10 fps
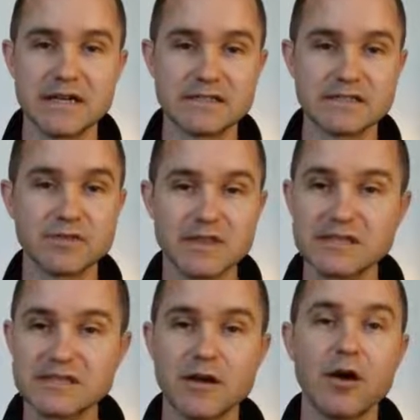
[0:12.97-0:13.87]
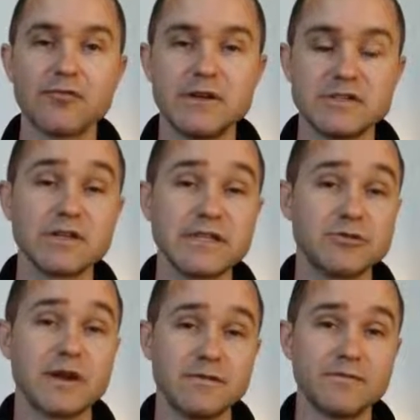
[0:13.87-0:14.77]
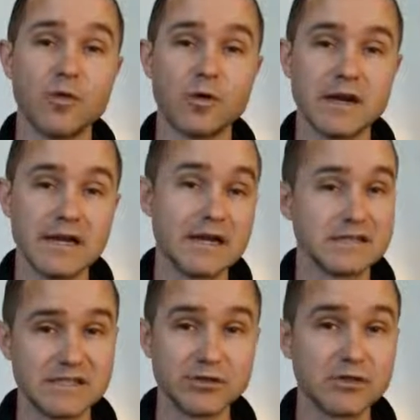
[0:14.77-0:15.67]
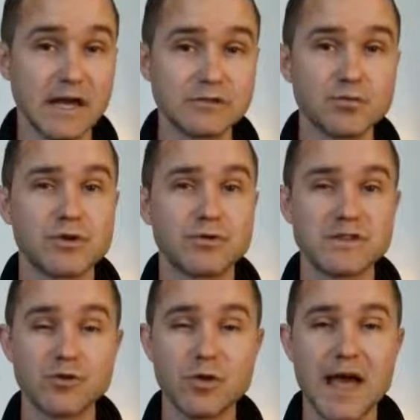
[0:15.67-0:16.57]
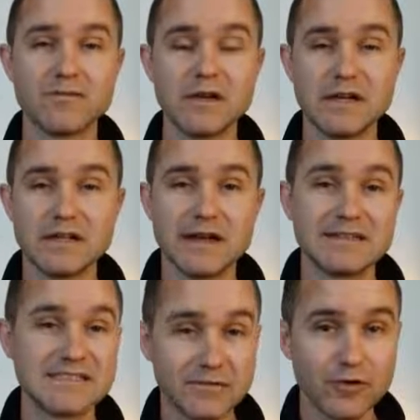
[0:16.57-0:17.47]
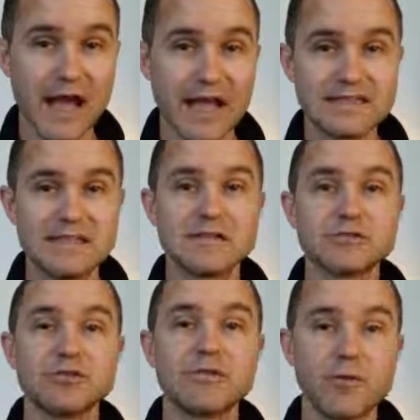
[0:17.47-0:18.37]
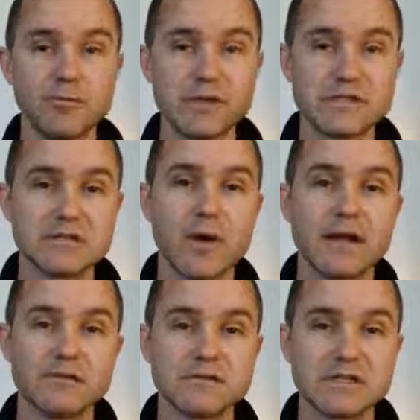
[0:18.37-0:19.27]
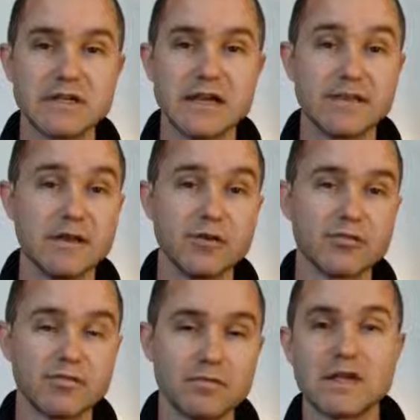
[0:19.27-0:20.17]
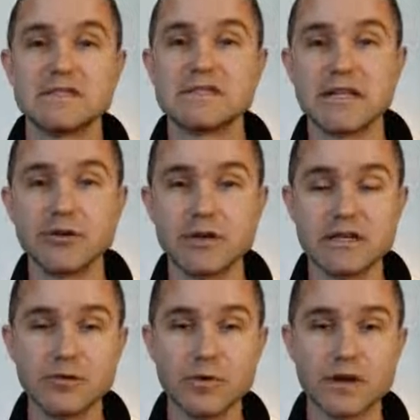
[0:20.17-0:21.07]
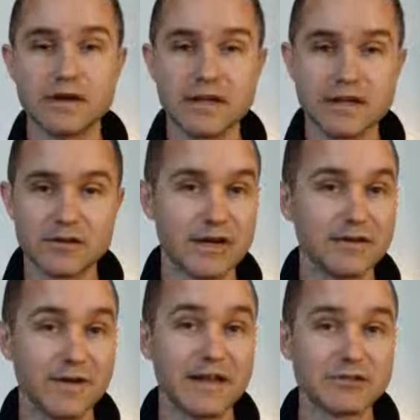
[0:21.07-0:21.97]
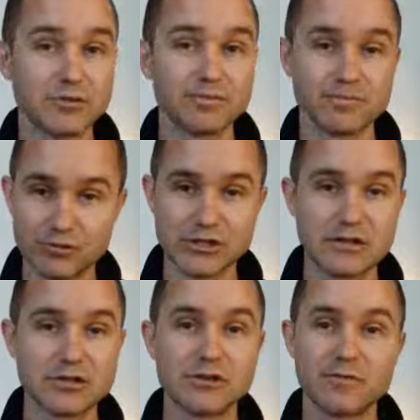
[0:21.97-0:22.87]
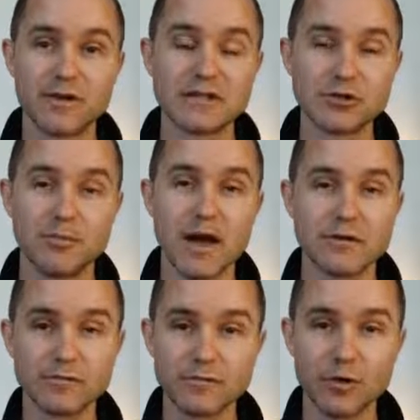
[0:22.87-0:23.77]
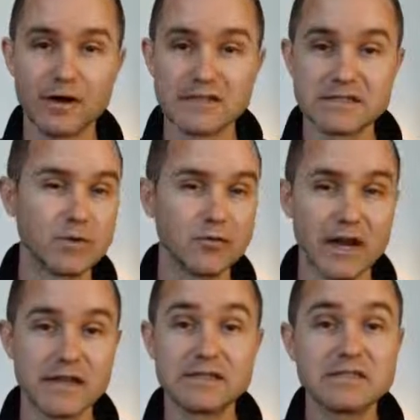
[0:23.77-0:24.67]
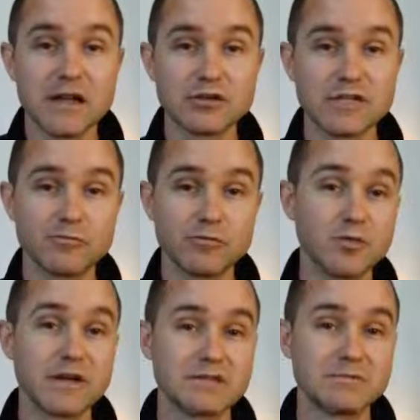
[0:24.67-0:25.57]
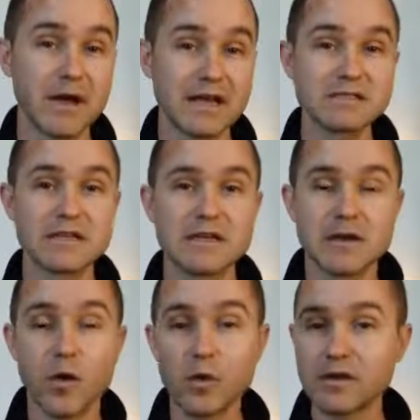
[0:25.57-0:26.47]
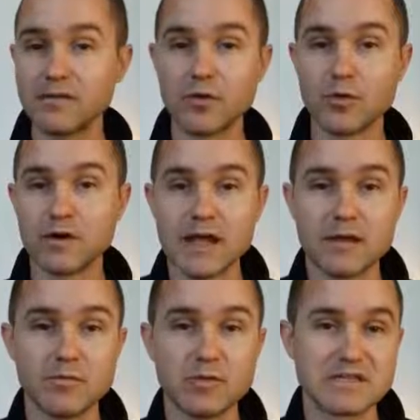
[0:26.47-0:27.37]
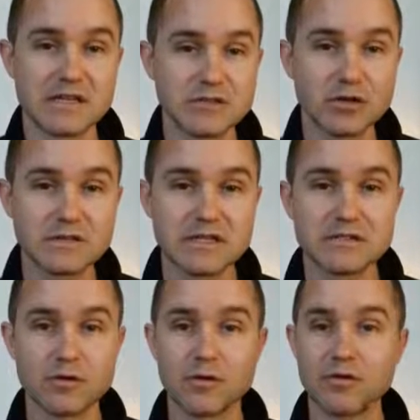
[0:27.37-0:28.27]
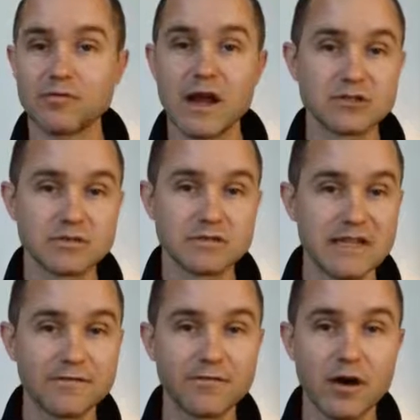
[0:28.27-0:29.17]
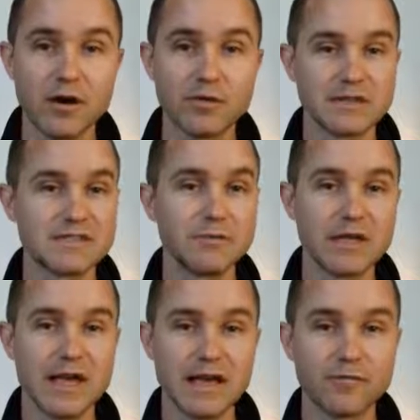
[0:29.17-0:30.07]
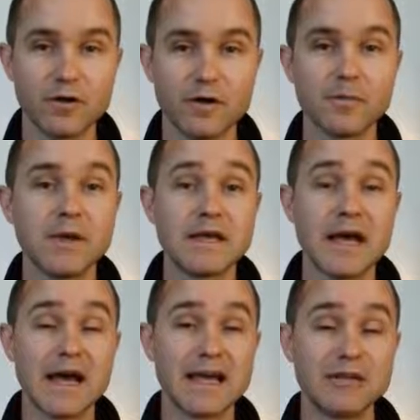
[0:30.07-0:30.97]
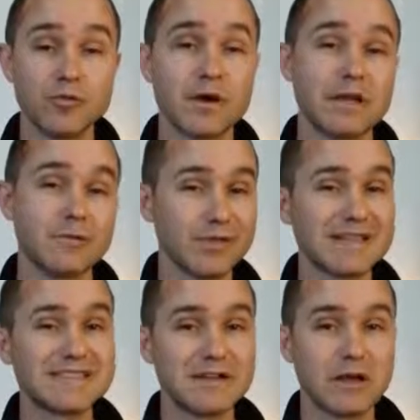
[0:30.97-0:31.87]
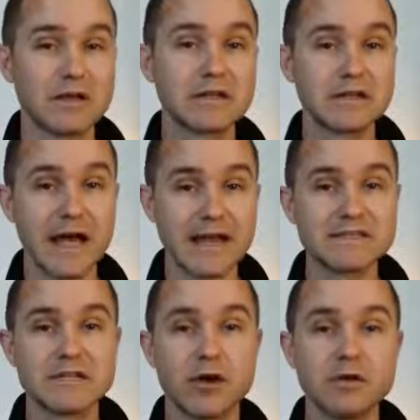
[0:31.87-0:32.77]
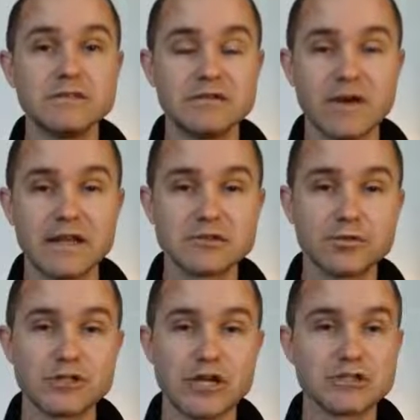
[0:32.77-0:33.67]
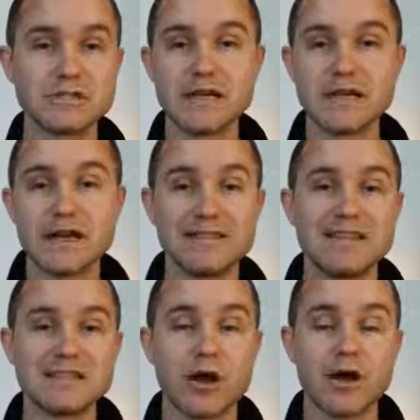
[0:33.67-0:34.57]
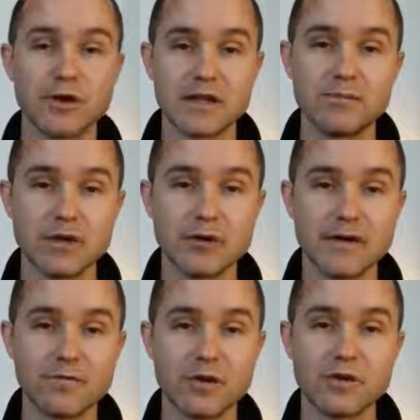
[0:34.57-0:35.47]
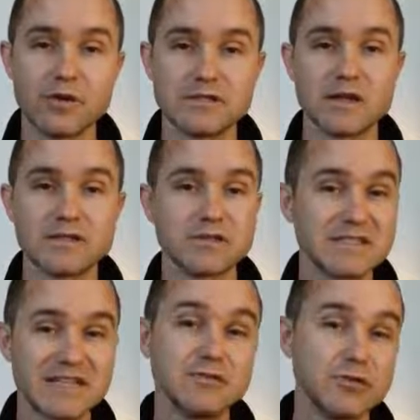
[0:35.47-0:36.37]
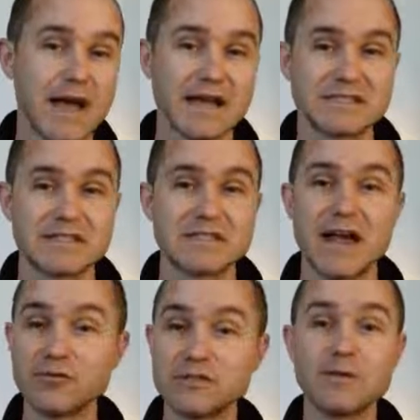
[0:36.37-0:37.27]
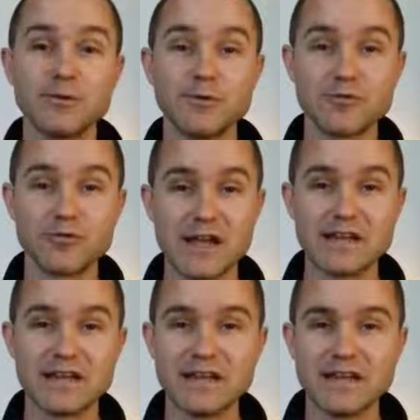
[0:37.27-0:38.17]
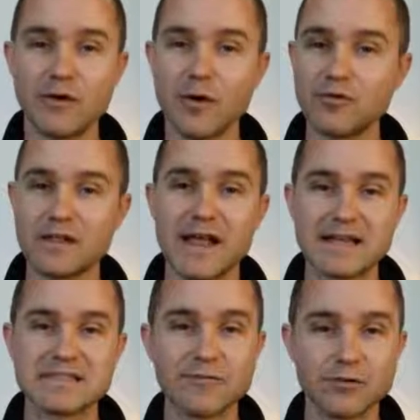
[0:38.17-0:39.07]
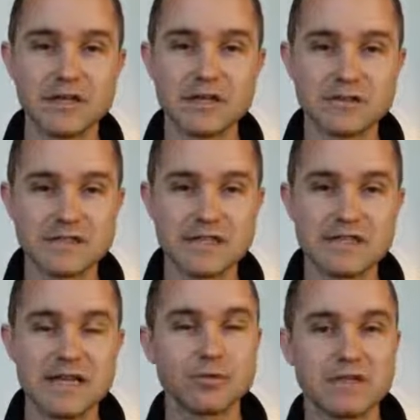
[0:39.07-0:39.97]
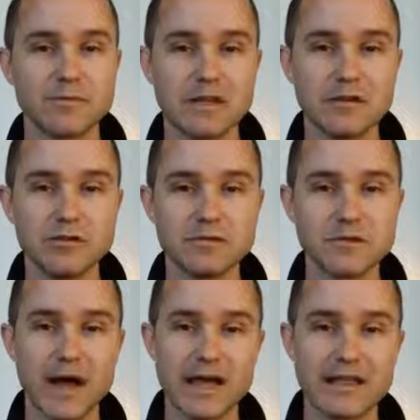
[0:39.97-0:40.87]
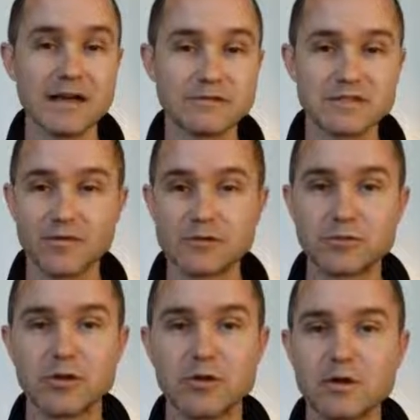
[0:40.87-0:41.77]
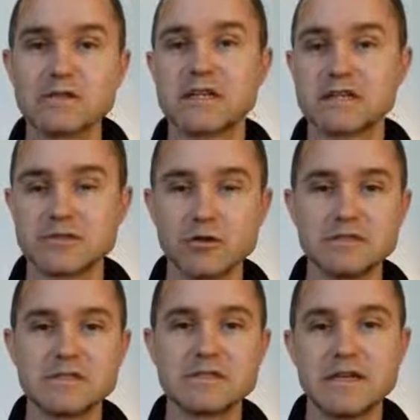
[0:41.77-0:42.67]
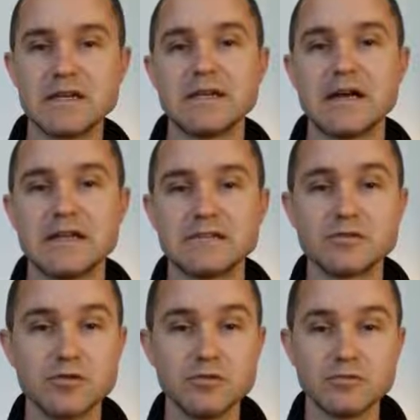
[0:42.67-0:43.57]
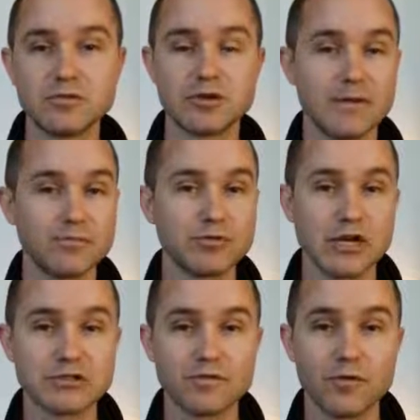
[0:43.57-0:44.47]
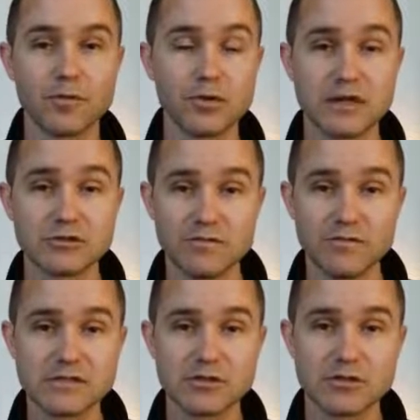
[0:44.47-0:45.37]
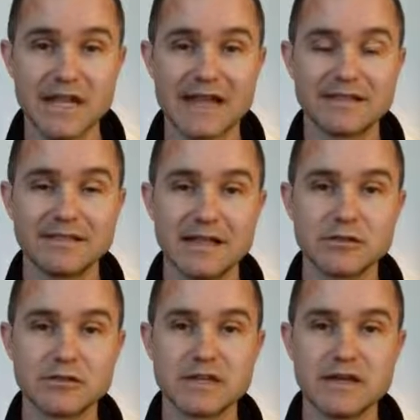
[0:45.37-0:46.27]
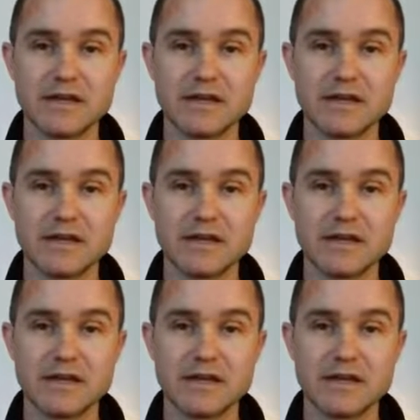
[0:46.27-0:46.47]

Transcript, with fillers: And so this offering is really great for serial entrepreneurs. If you have different ideas or different business models that you're considering and you want to create a financial projection or financial model for some different ideas and understand which one is best. Or if you're a business consultant or a fractional CFO, a CPA firm, and you're working with lots of different clients that all need financial projections, this offering can be great for you as well. So this gives you access to every template we've created. Over the last several years, these templates have been used by thousands of entrepreneurs and consultants to create projections for potential investors and lenders.